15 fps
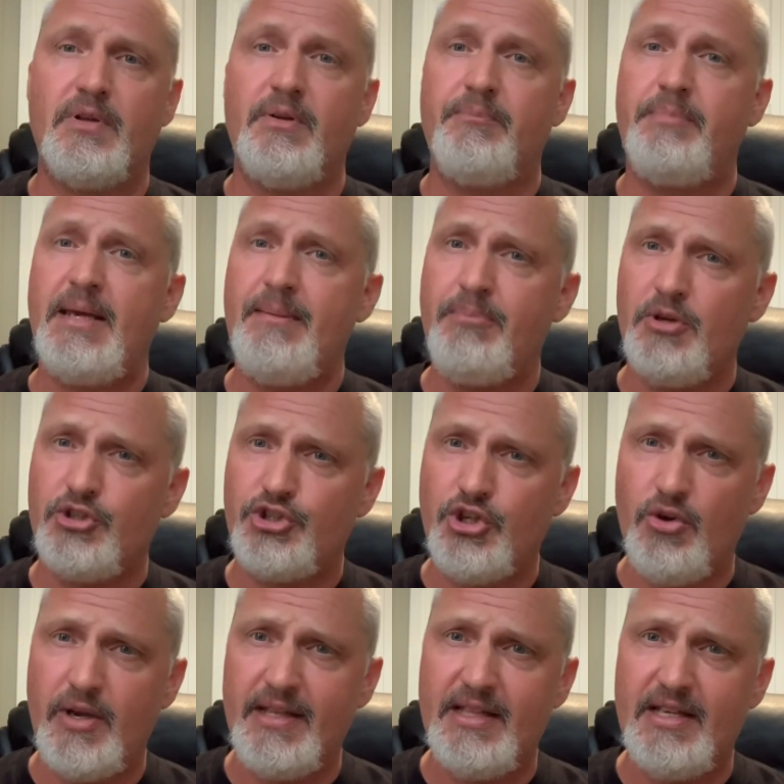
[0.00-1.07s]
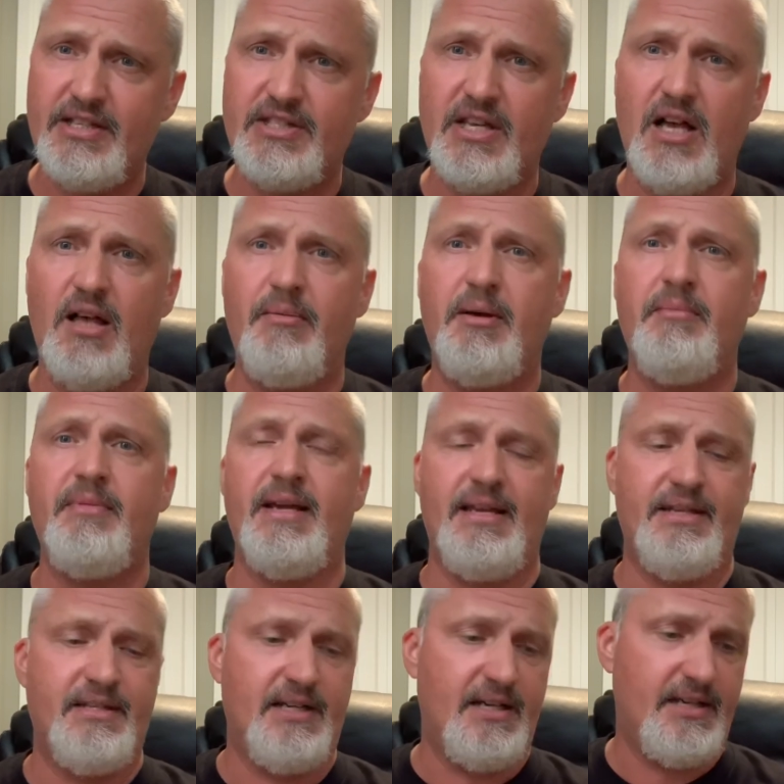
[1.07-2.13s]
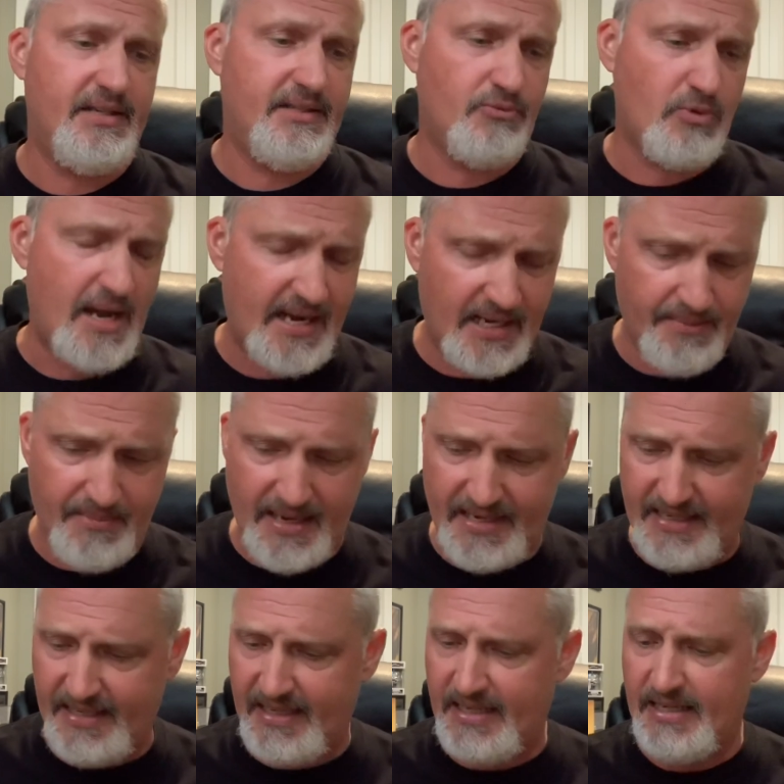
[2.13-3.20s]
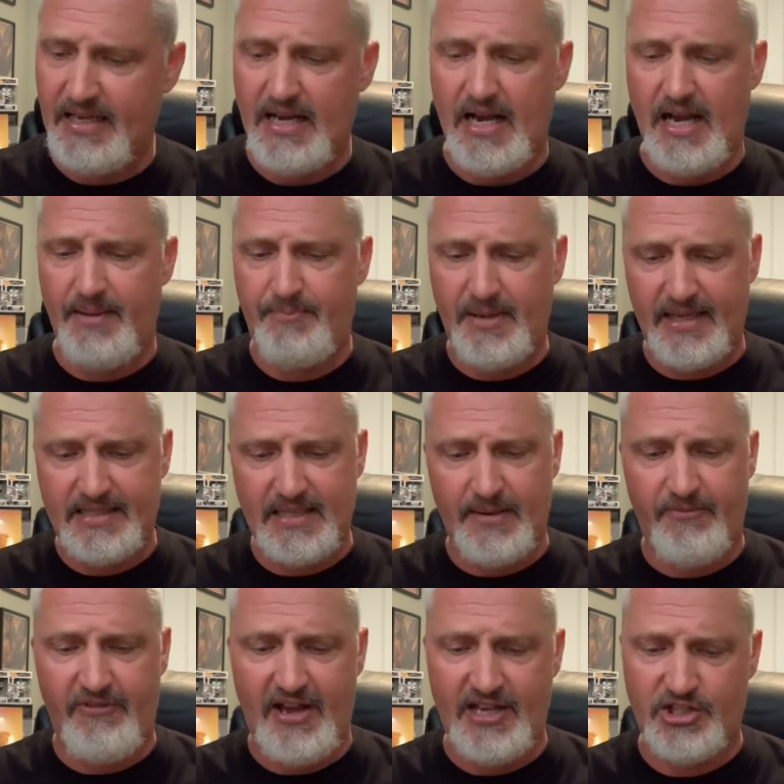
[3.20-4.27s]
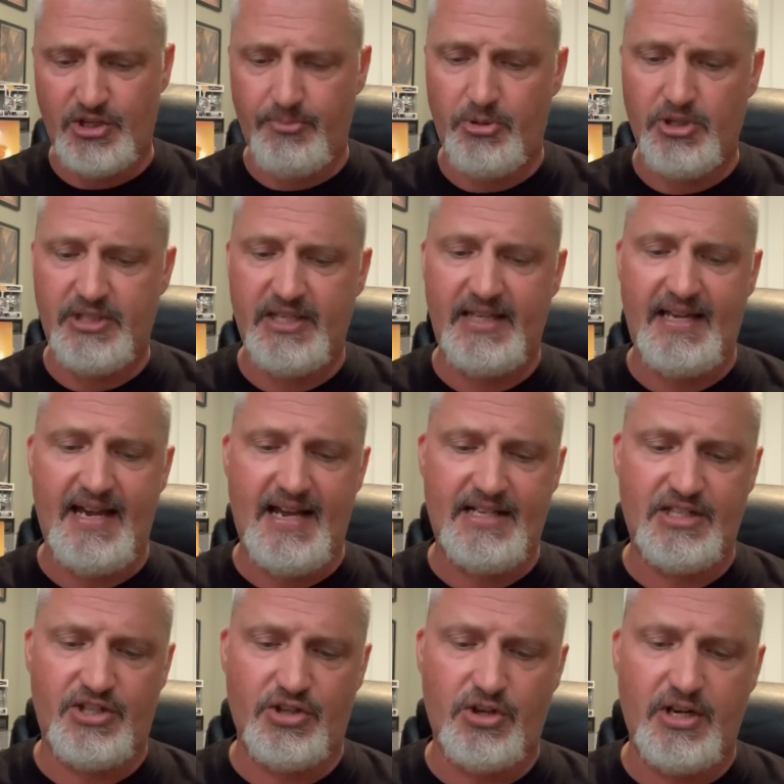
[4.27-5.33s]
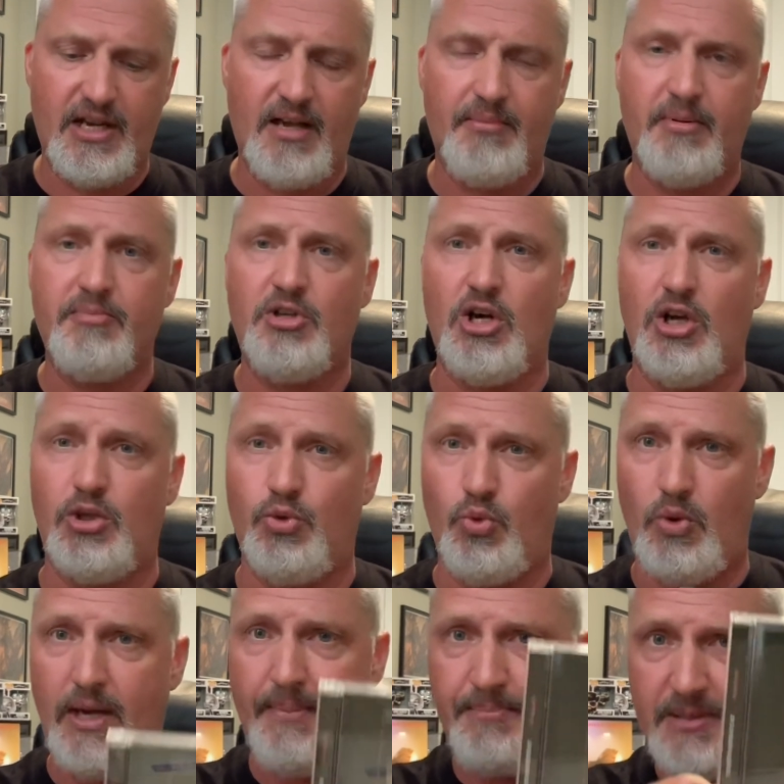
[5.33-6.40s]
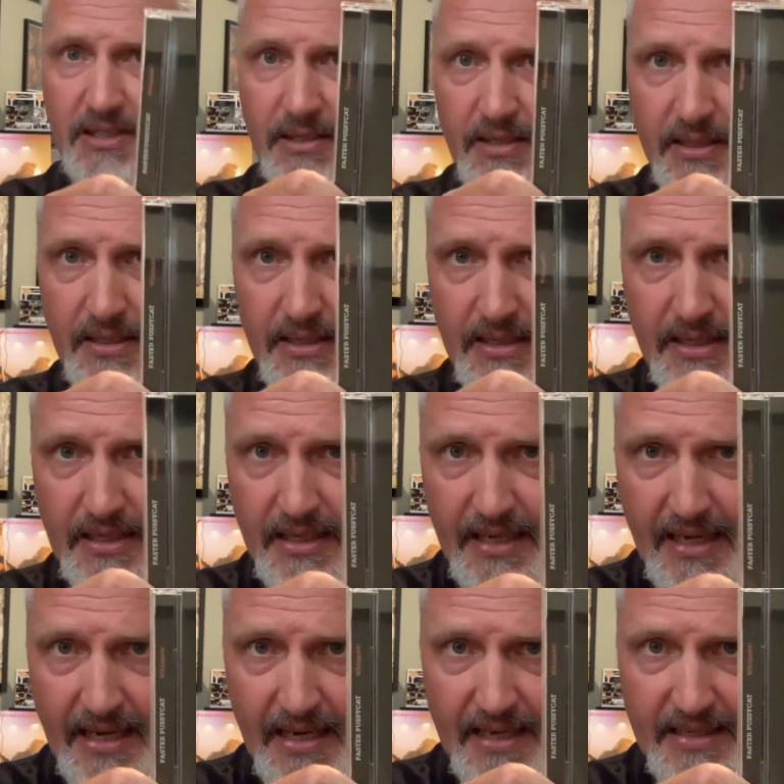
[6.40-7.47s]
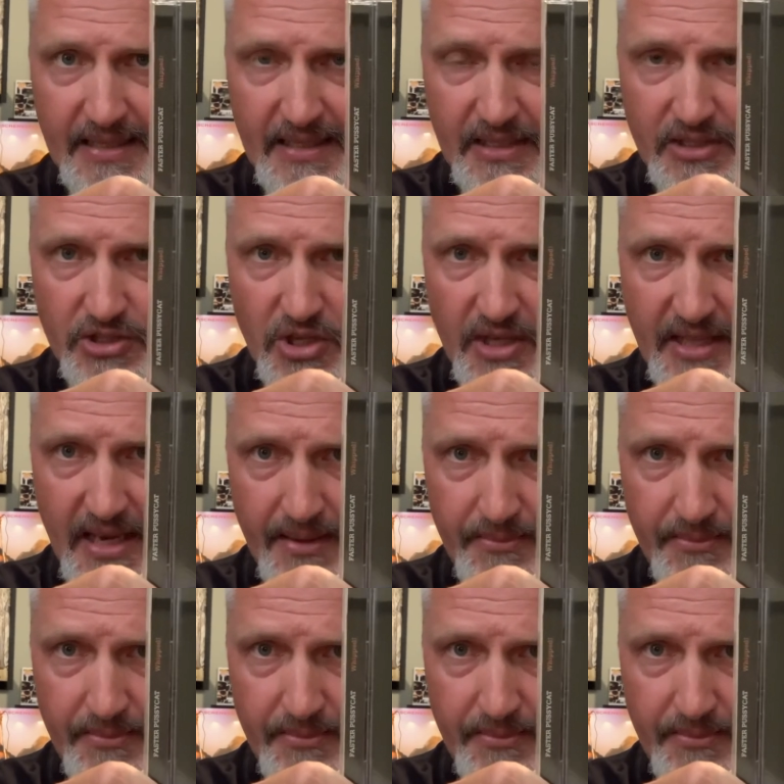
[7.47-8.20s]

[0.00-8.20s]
people showing this album and uh, recommending it, I picked up Faster Pussycat's third album called Whipped, and it is on that